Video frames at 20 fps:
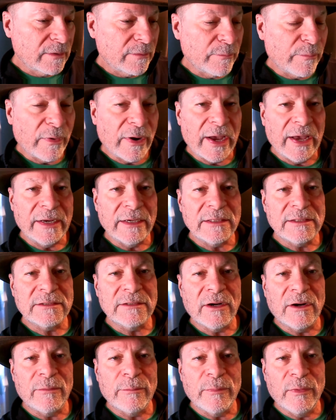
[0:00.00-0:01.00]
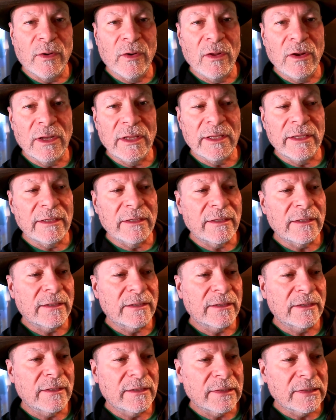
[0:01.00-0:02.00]
brine to start boiling,
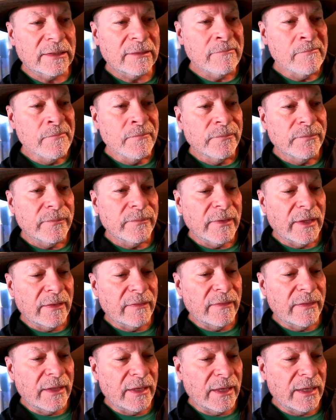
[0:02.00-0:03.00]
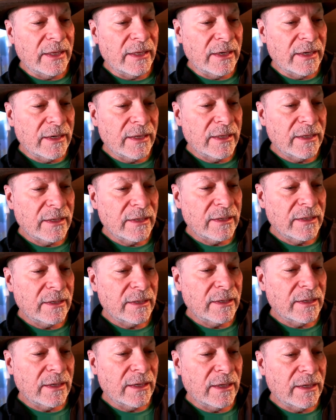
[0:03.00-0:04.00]
and then
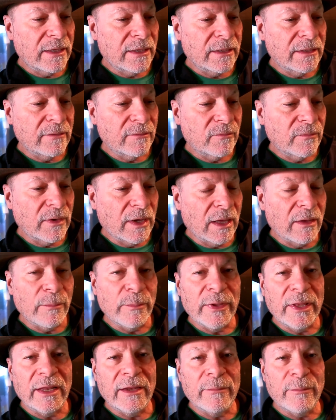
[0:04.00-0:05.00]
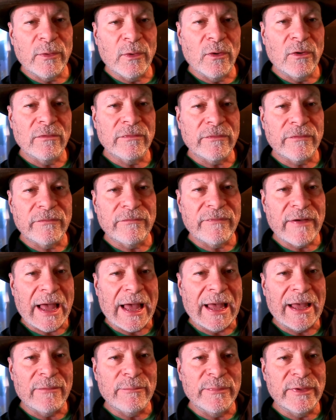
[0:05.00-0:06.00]
I'll boil for
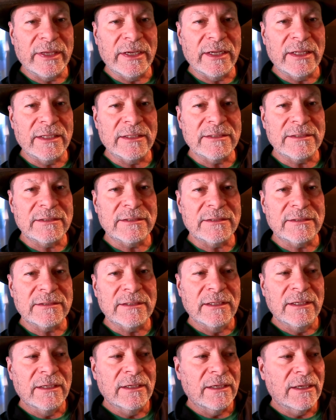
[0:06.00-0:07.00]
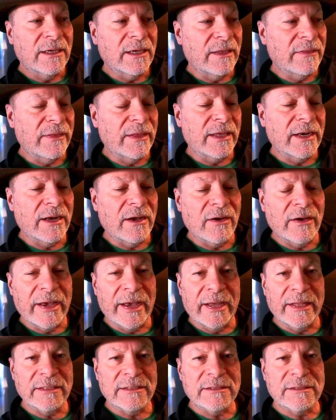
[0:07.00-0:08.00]
5 minutes, and then I'll
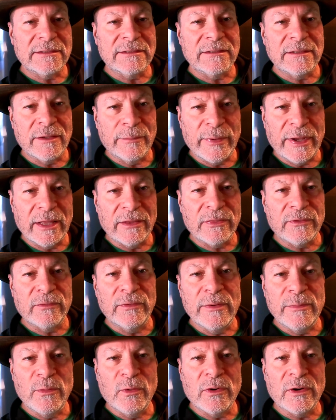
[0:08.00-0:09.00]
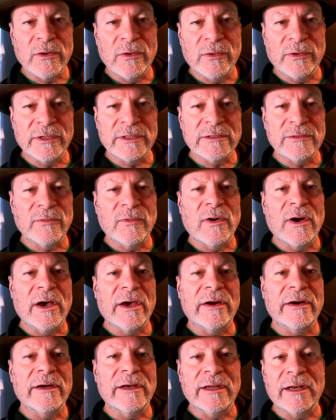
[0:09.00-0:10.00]
add about 3 more quarts of
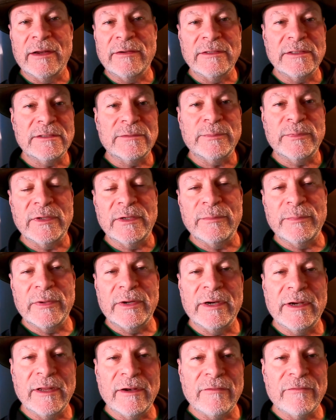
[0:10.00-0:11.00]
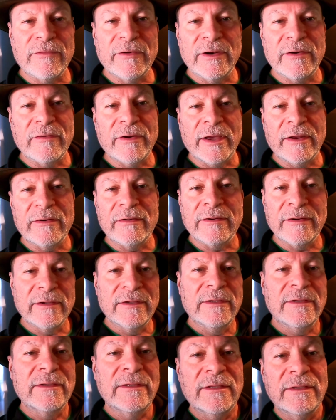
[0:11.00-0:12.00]
water, and then I'll just put it in the refrigerator
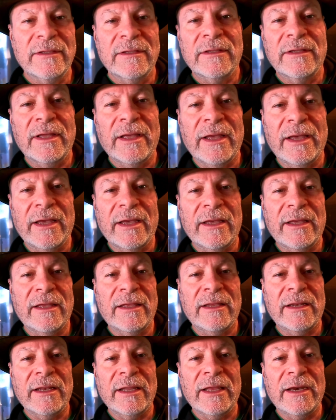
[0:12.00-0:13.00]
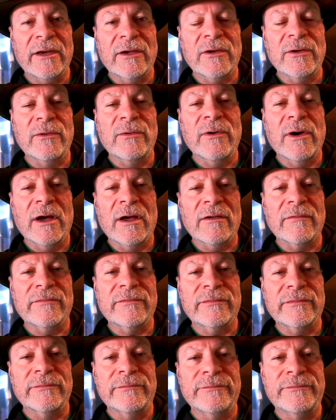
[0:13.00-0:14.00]
and let it cool
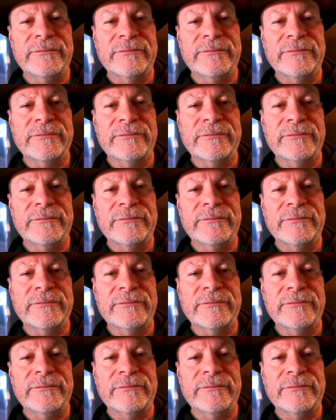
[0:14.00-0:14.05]
off.